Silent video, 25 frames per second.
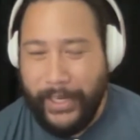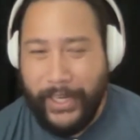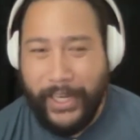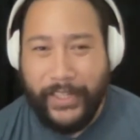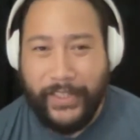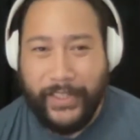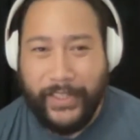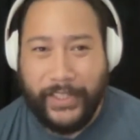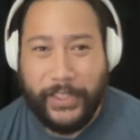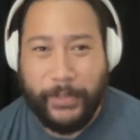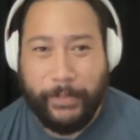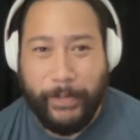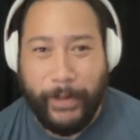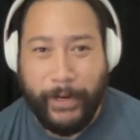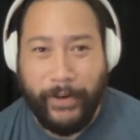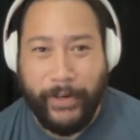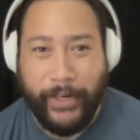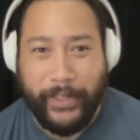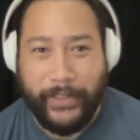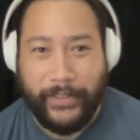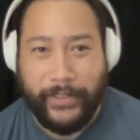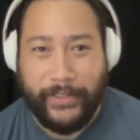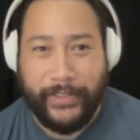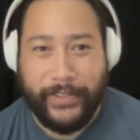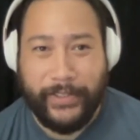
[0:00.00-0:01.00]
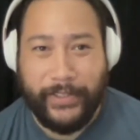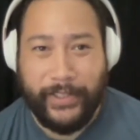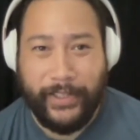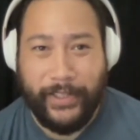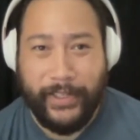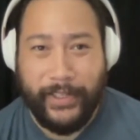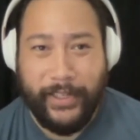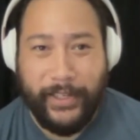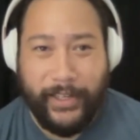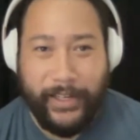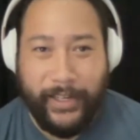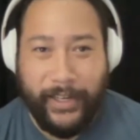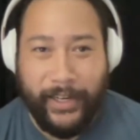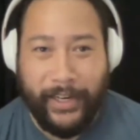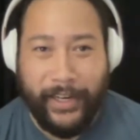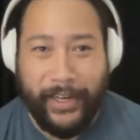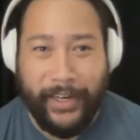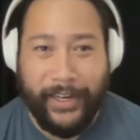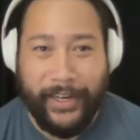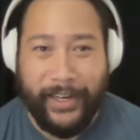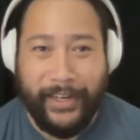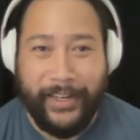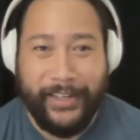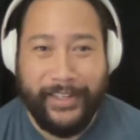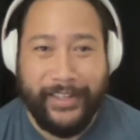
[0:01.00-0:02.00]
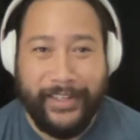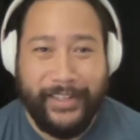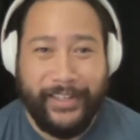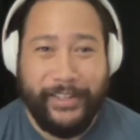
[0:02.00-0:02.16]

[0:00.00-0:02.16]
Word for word: his experience uh,